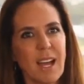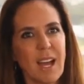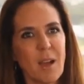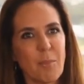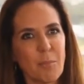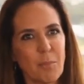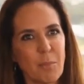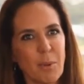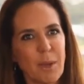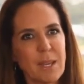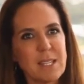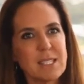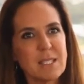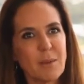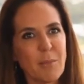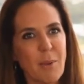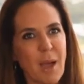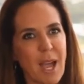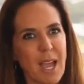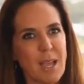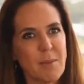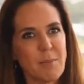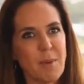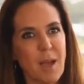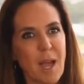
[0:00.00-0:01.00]
a piece of
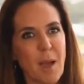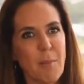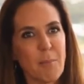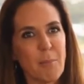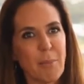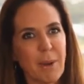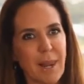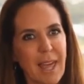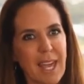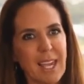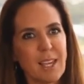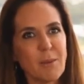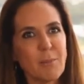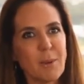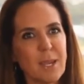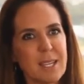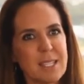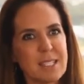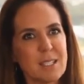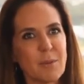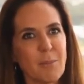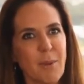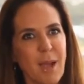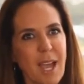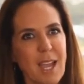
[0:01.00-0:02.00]
paper, a blank
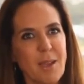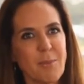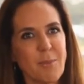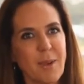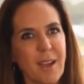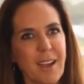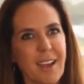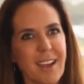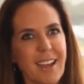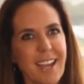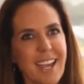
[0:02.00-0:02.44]
piece of paper.